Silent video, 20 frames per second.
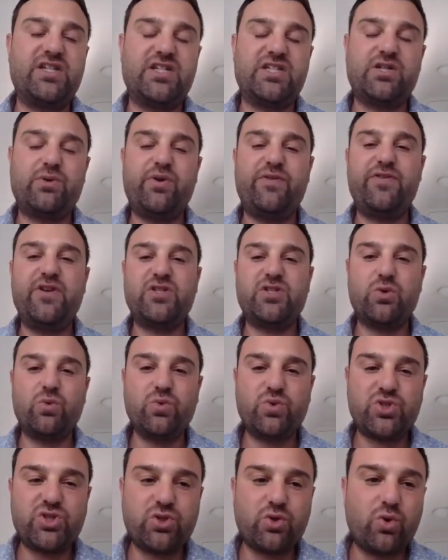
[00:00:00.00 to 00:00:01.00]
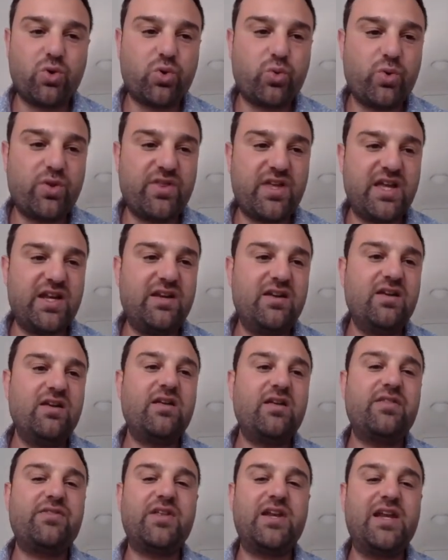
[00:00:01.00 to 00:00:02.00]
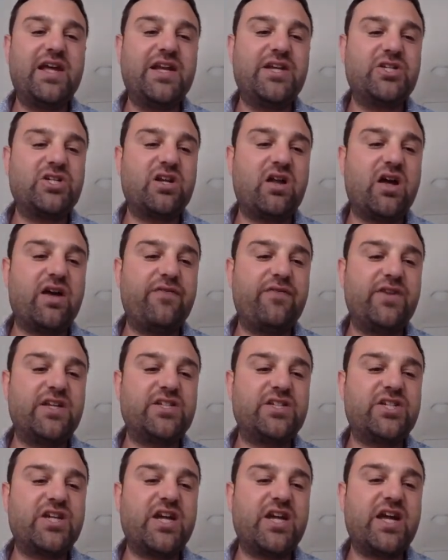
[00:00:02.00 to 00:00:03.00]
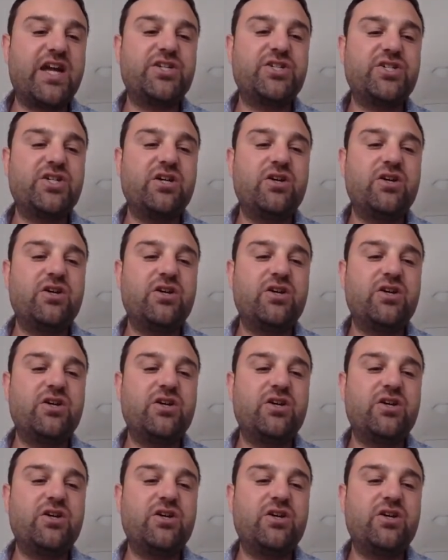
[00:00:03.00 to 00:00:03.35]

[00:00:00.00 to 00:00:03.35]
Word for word: So if it's all stored within the Ledger Live exchange,